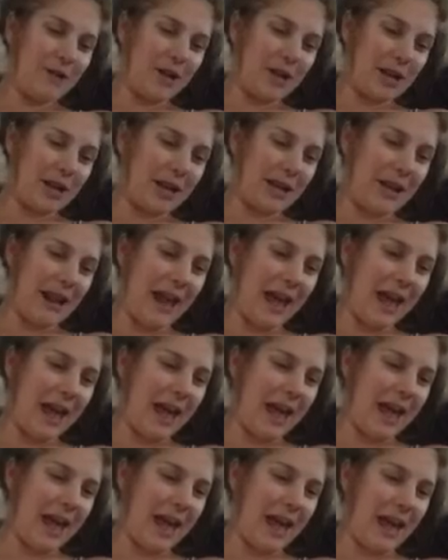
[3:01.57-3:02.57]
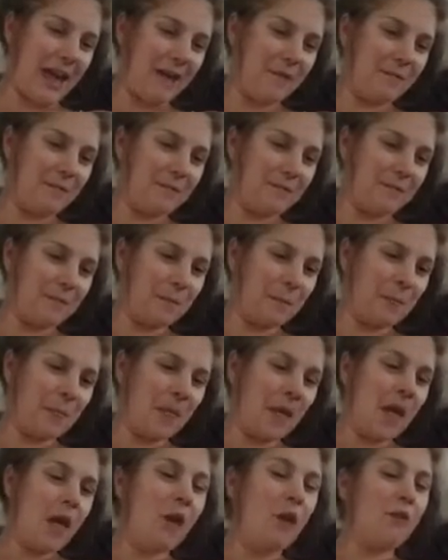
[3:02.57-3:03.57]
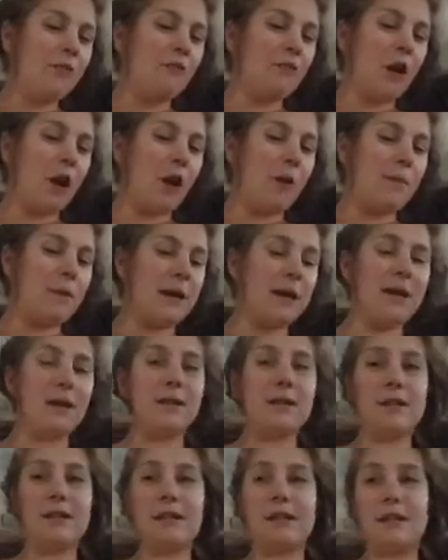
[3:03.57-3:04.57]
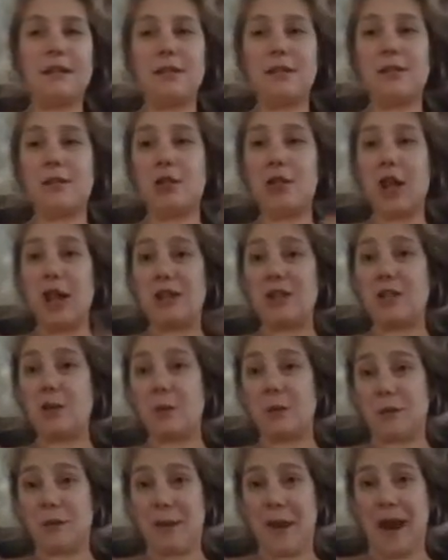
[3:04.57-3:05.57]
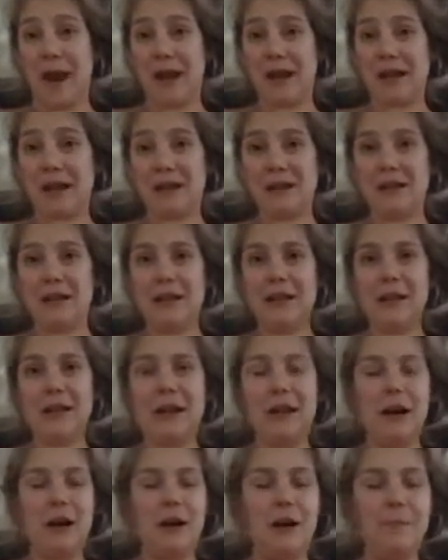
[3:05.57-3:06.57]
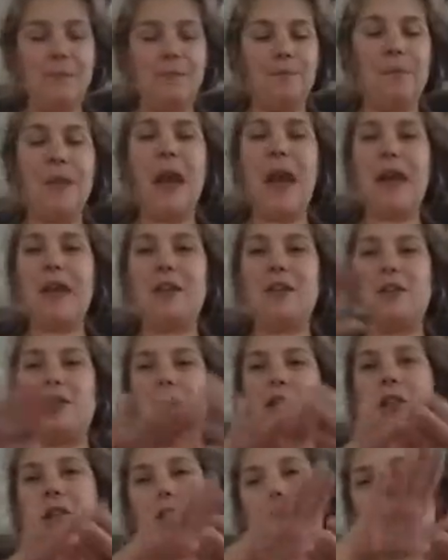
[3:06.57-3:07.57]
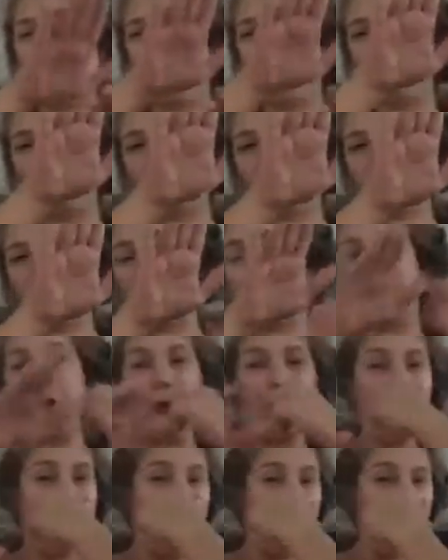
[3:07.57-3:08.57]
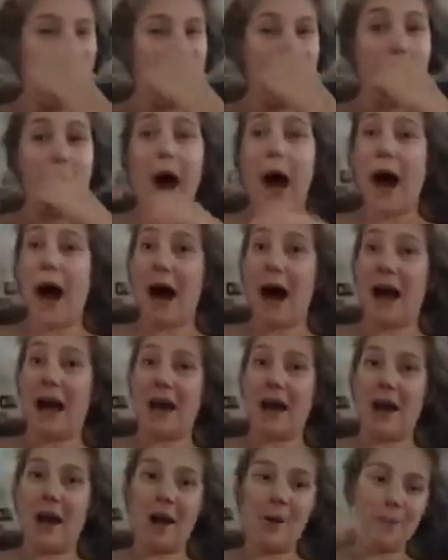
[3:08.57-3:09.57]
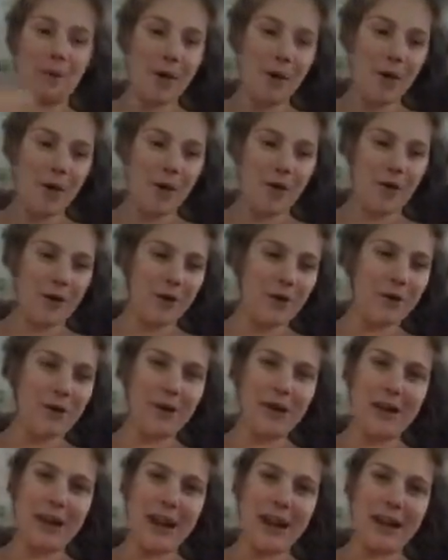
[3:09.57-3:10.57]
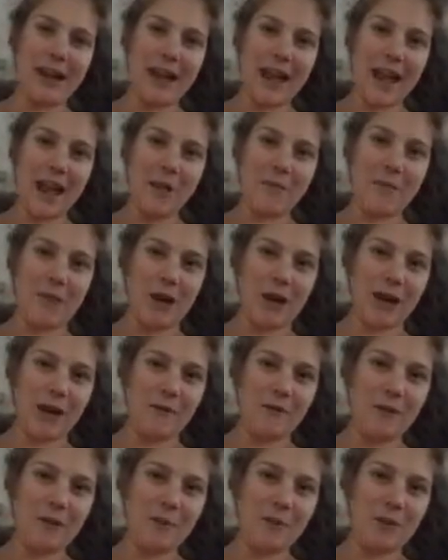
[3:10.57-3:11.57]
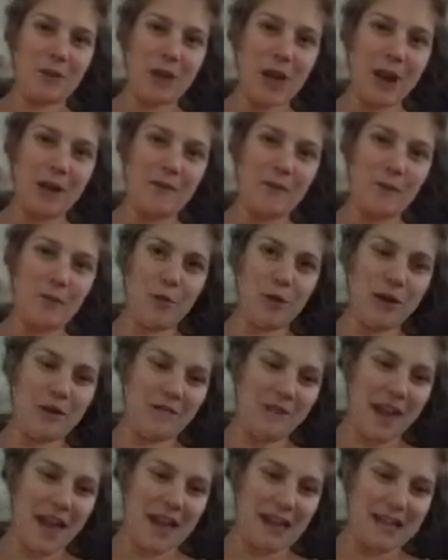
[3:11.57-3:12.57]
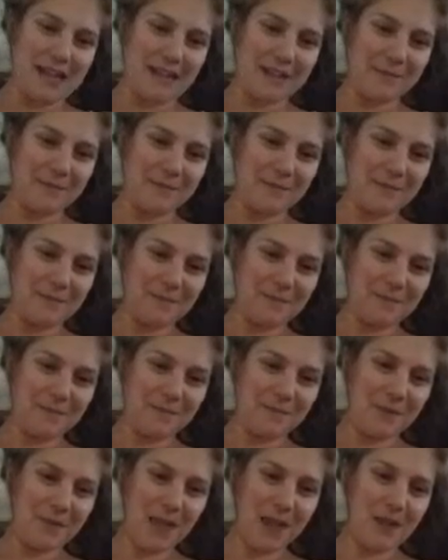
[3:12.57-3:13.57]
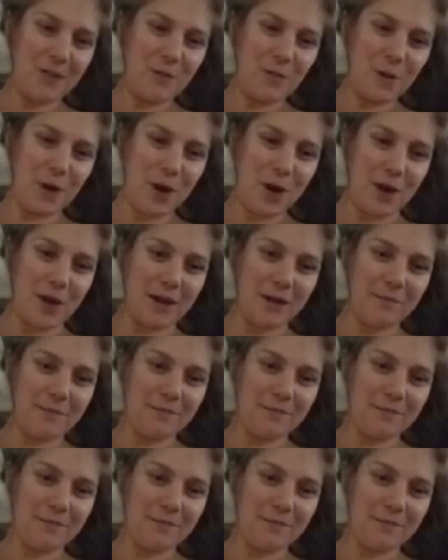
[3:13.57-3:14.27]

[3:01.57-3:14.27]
chicken, hey. From his chest to his back. And it's just because his head is so high up. Oh, you're looking at the camera, giving them a shot of your pretty face. Nice work.